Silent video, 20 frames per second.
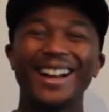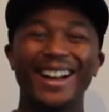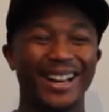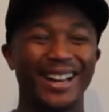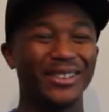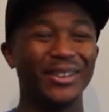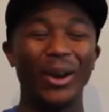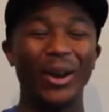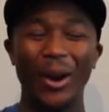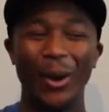
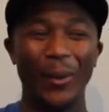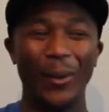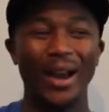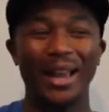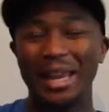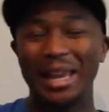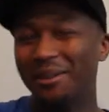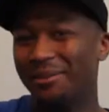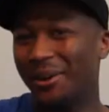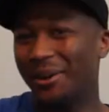I don't know
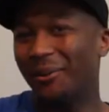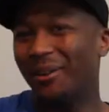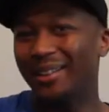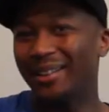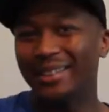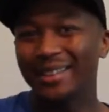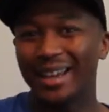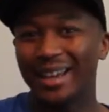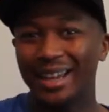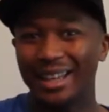why he even
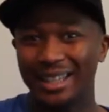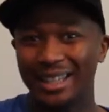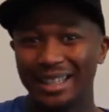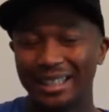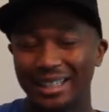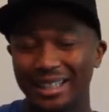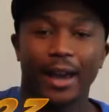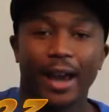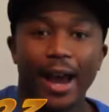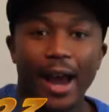went there.
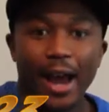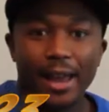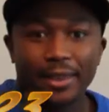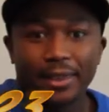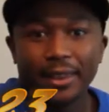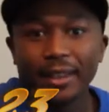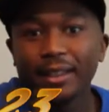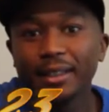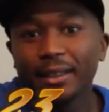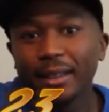I
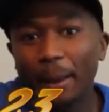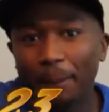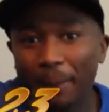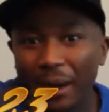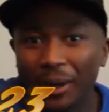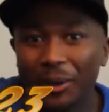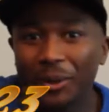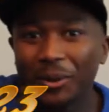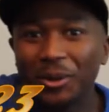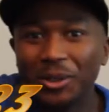think that
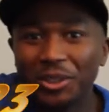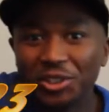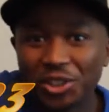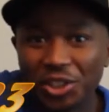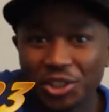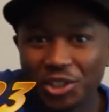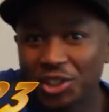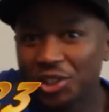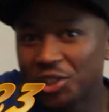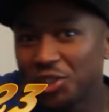Bakugo should
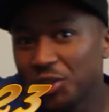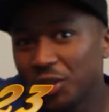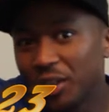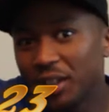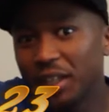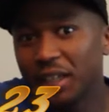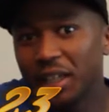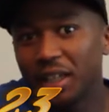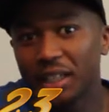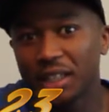have just
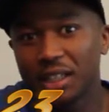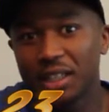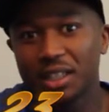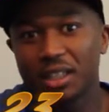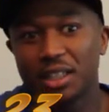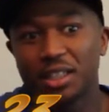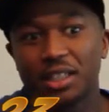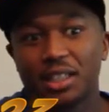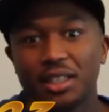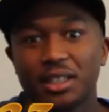joined
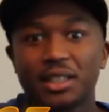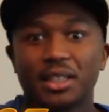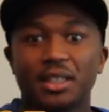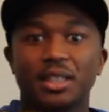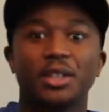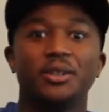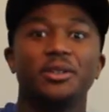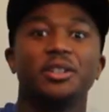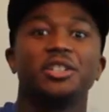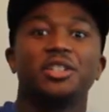
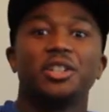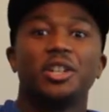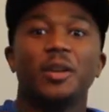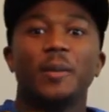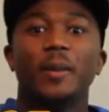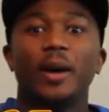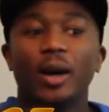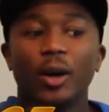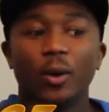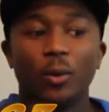
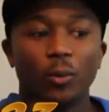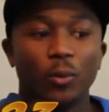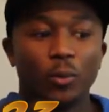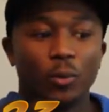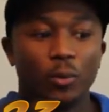Kirishima